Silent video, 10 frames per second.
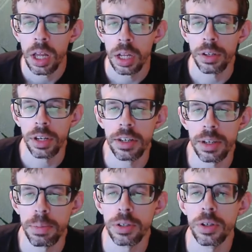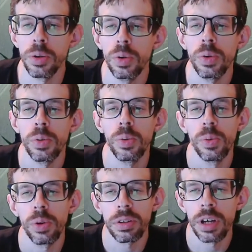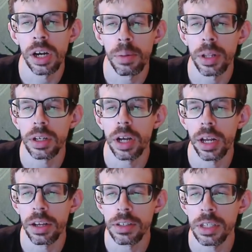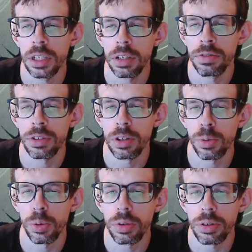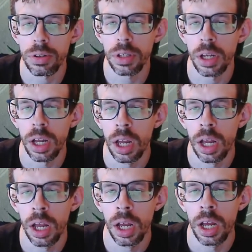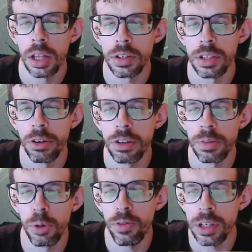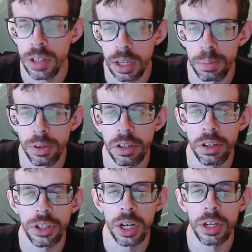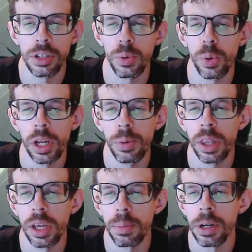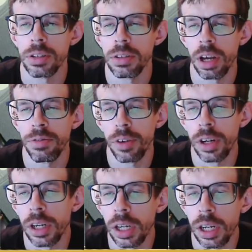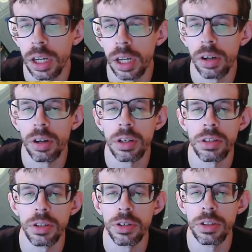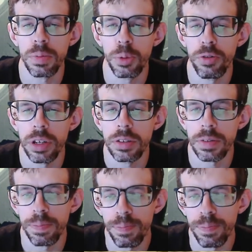In today's episode, we'll talk about the legacy of Star Wars, the series of movies that completely changed the way we think about sci fi and long series of movies.